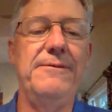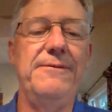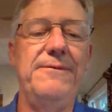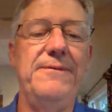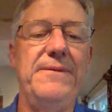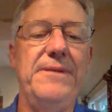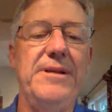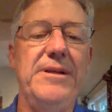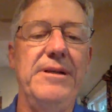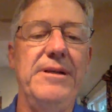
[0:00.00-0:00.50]

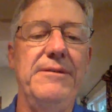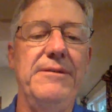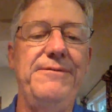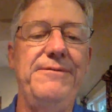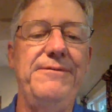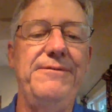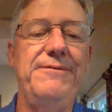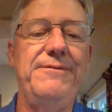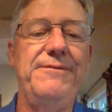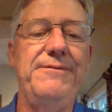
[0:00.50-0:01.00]

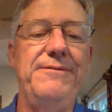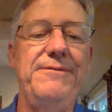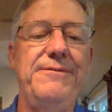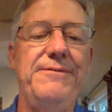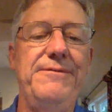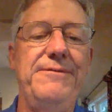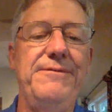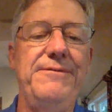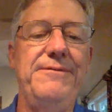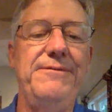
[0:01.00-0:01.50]

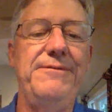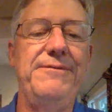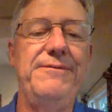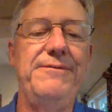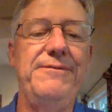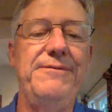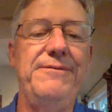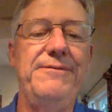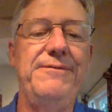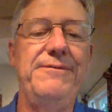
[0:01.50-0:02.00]
female
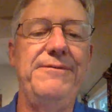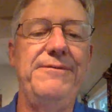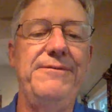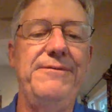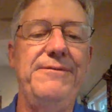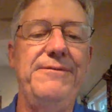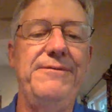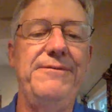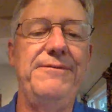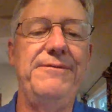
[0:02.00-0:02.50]
osprey
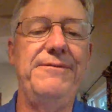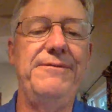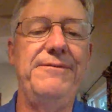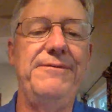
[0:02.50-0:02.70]
in